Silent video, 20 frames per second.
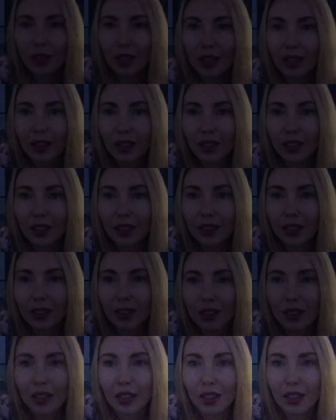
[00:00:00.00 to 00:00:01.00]
darker
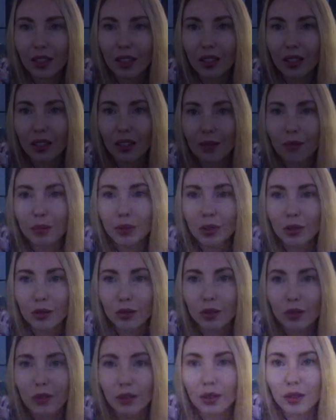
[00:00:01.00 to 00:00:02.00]
and darker. I'm
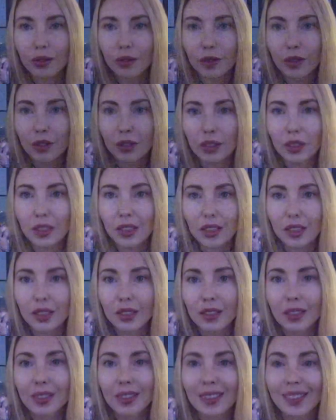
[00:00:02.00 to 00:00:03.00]
so sorry for
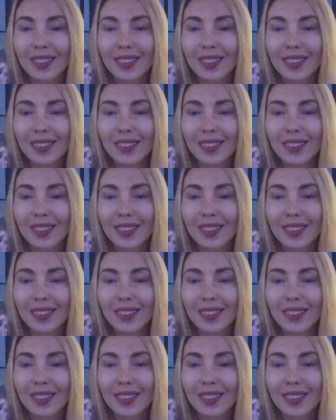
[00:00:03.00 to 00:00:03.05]
this.